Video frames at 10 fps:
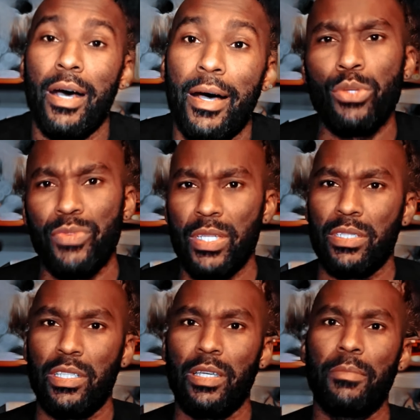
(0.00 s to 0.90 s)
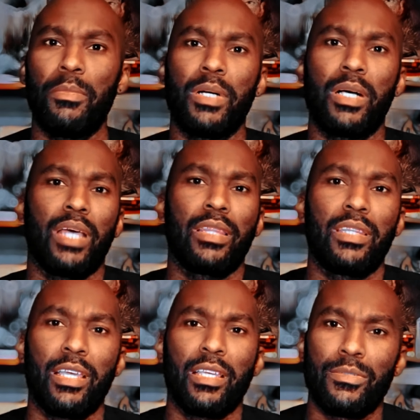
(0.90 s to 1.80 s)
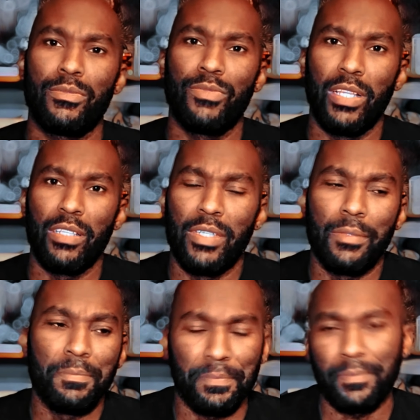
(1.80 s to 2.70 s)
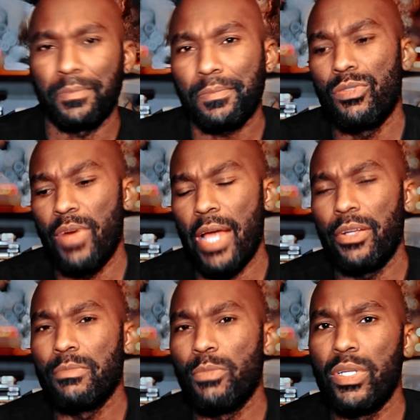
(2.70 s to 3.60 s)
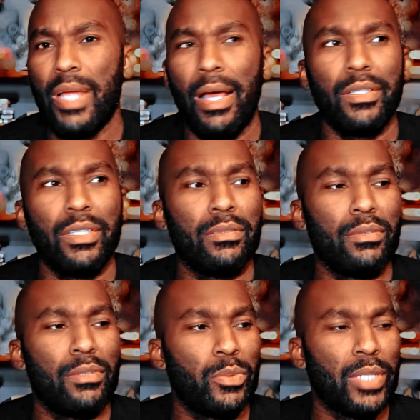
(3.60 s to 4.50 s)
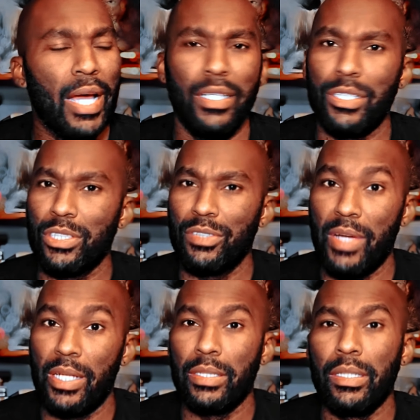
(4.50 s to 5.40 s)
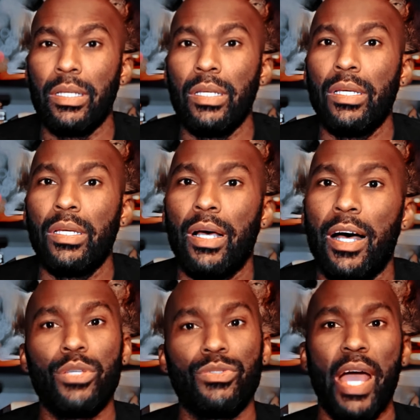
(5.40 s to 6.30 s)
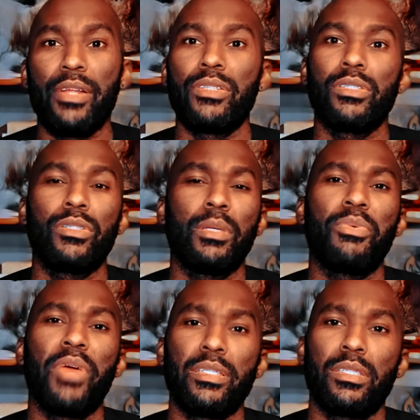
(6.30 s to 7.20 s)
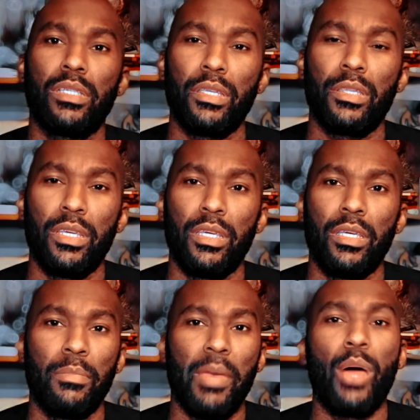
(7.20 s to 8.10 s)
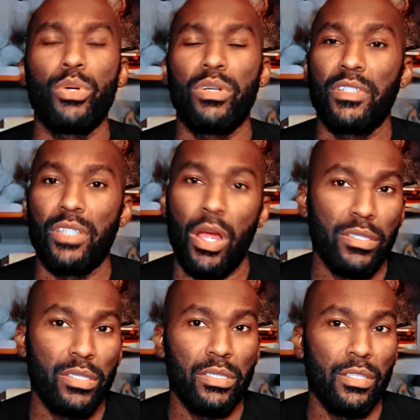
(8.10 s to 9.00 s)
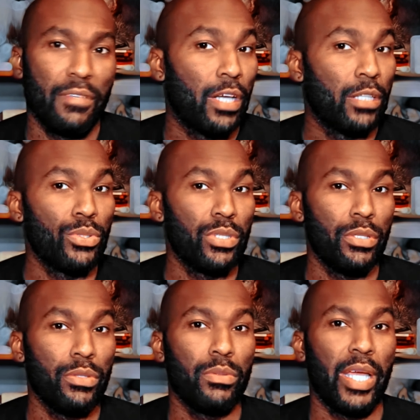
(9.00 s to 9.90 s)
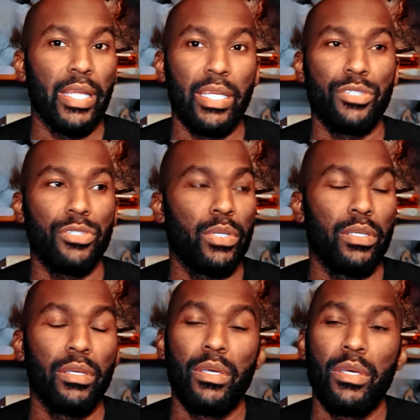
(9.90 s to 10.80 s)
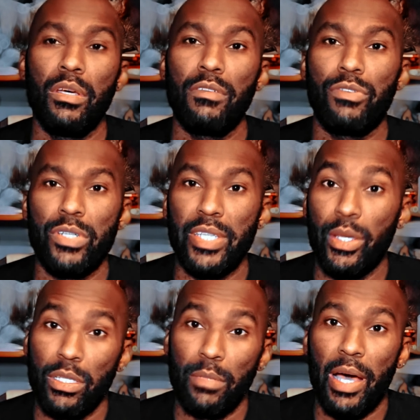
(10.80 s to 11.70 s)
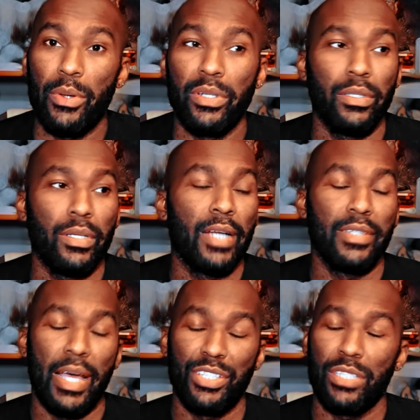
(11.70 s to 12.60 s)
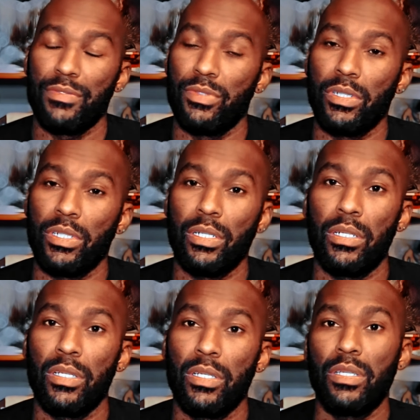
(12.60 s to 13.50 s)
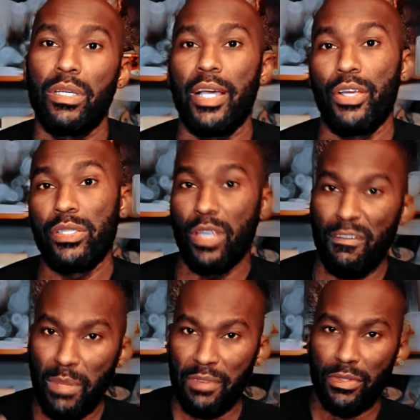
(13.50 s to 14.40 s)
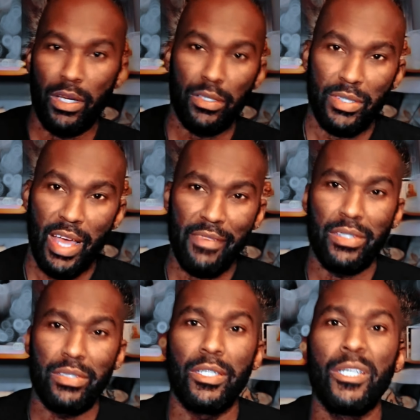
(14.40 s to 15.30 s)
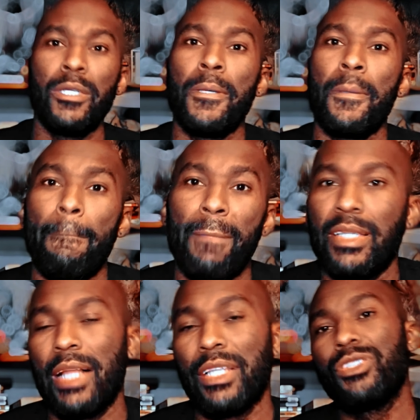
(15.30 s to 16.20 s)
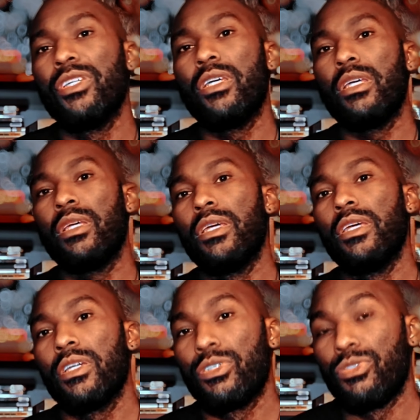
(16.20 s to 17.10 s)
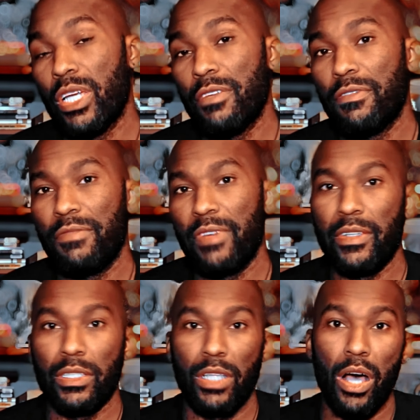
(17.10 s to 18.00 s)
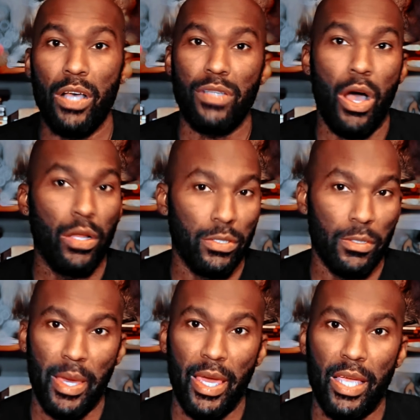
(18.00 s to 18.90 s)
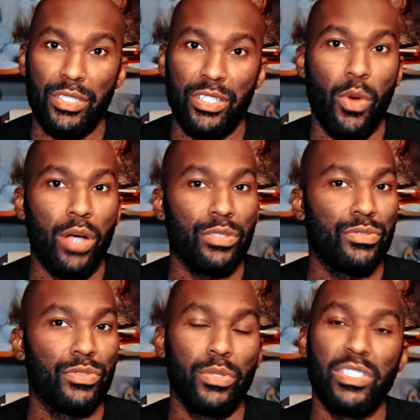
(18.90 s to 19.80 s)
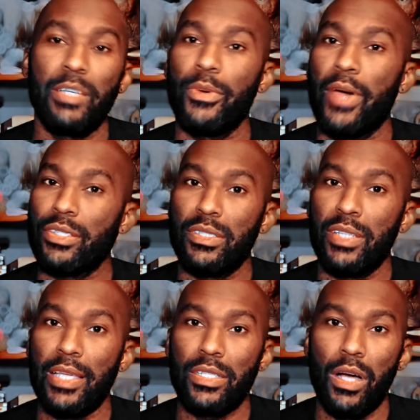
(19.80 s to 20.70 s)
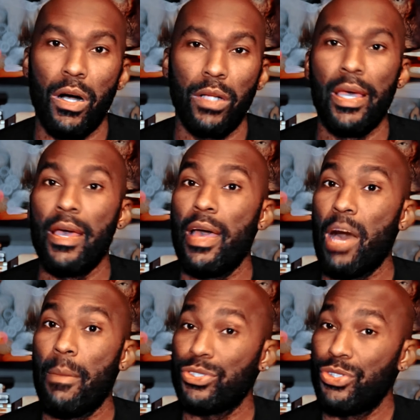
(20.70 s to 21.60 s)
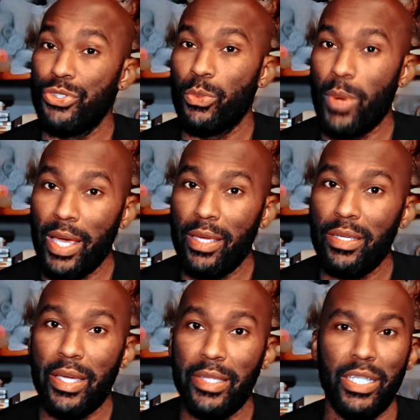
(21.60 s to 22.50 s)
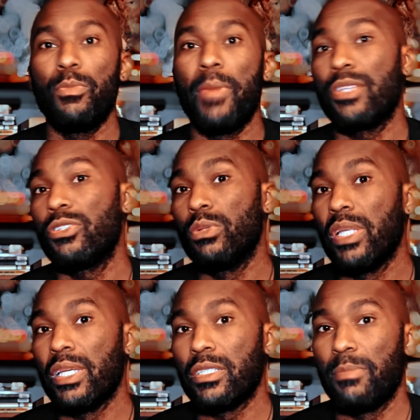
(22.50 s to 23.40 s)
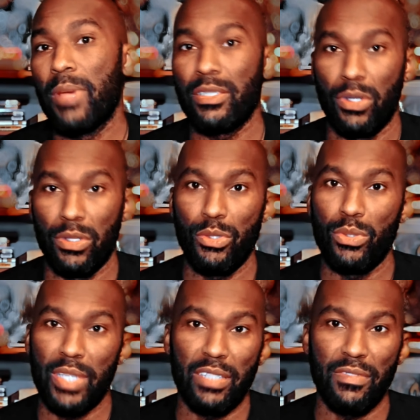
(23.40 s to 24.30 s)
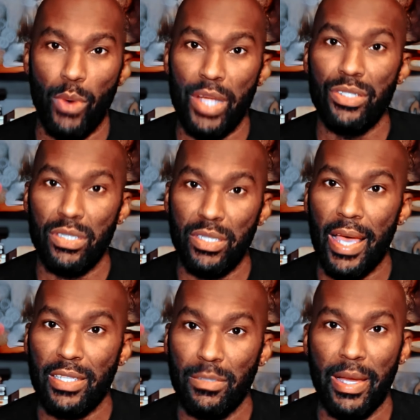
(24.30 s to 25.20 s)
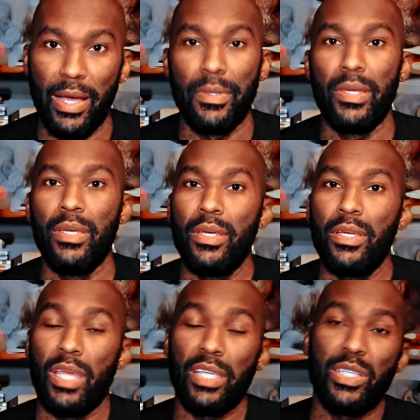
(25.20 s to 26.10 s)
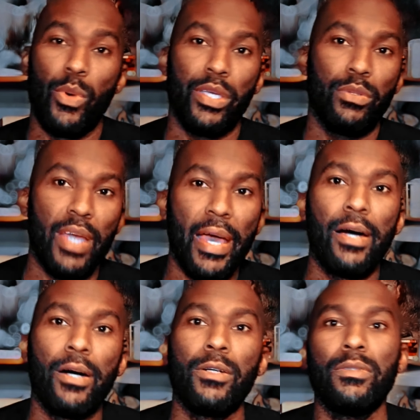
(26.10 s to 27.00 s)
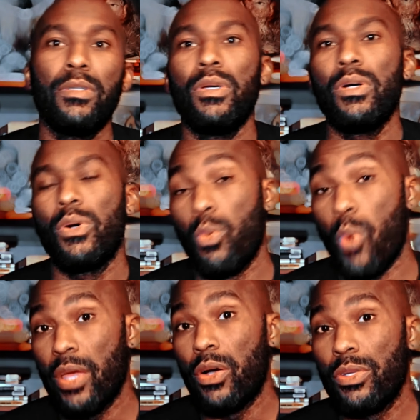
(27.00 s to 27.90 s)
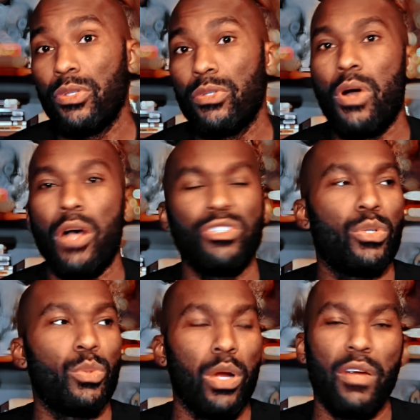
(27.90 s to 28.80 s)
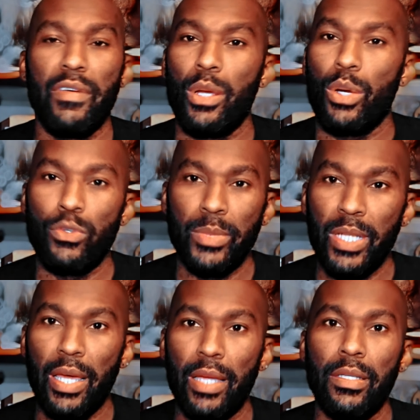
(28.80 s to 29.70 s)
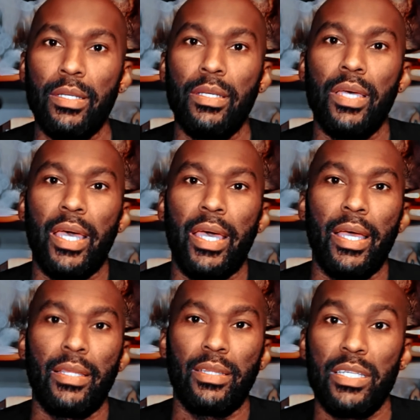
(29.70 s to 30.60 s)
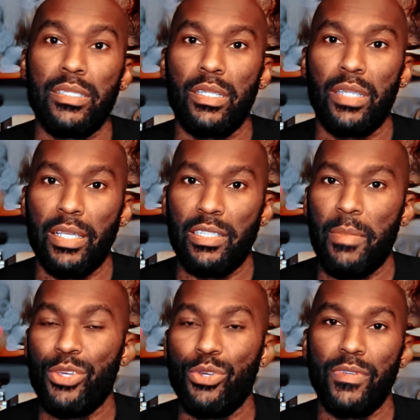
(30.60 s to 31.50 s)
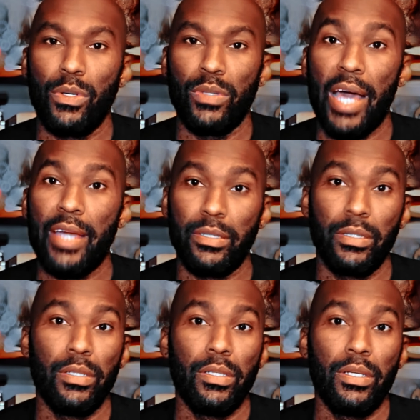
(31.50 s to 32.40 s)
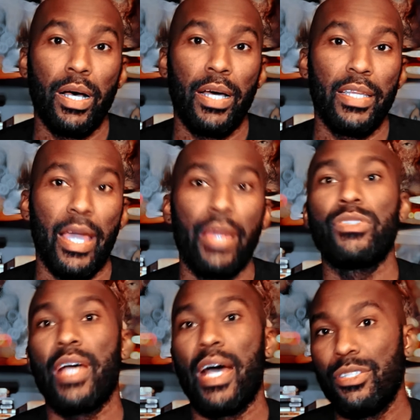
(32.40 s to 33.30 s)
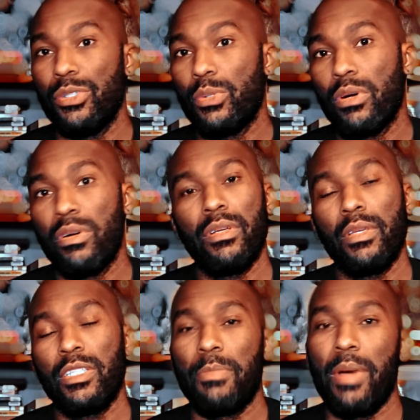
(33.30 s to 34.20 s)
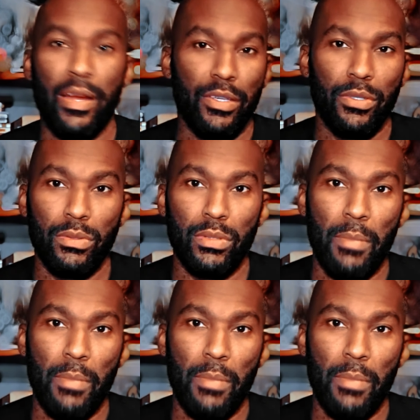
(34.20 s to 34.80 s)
And most recently, because I think it's relevant to writers more now than when I initially read it. He tells writers to embrace the power of catharsis available to you, lean into it for its healing power, not just for yourself, but for others, obviously. Acknowledge the grief, fear, and loss all on the page. He walks through a simple exercise called How Much Do You Weigh? And you make 2 lists based on 2 sets of questions. He asks about things that weigh you down or weigh on you, cause you to worry or ruminate, and list the things that make you feel lighter, that energize you or inspire you.